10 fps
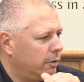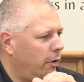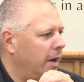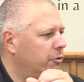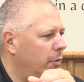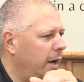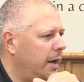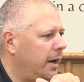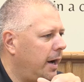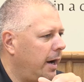
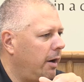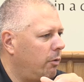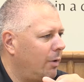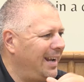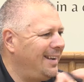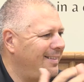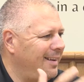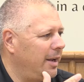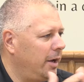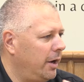graduate at a higher rate,
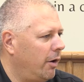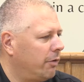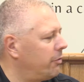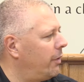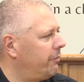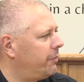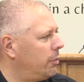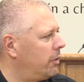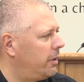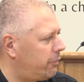and also have
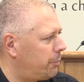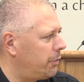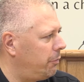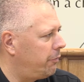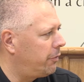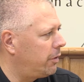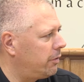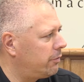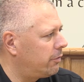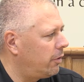fewer discipline
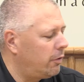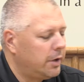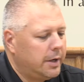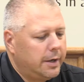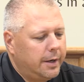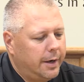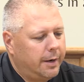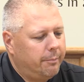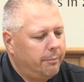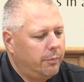referrals. So
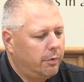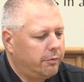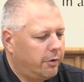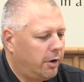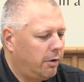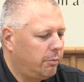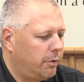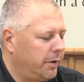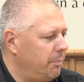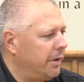those are all
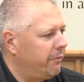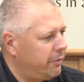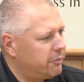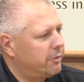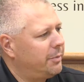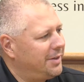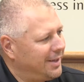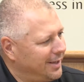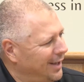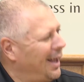really beneficial, but
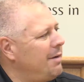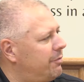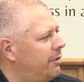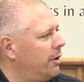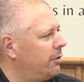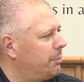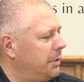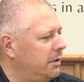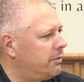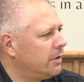then the life skills
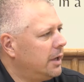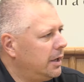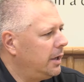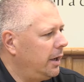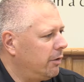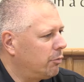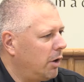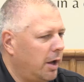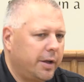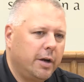piece as
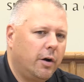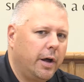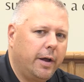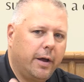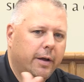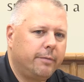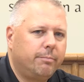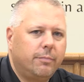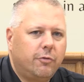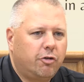well. You know, I
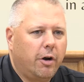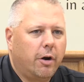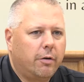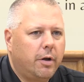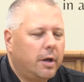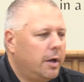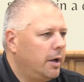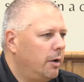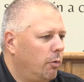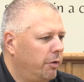shared
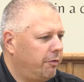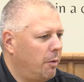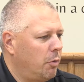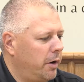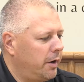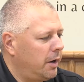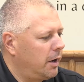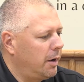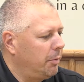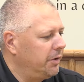with someone
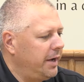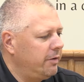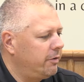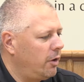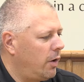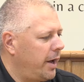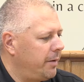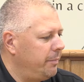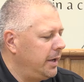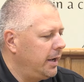a couple days ago, I had
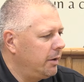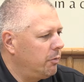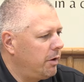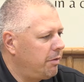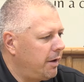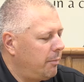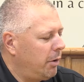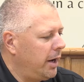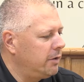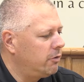a meeting with
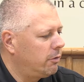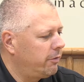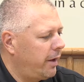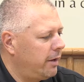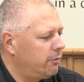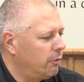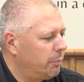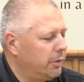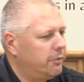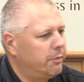Brian Jones, the high school
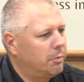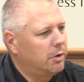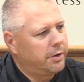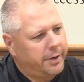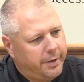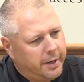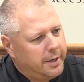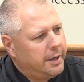principal, and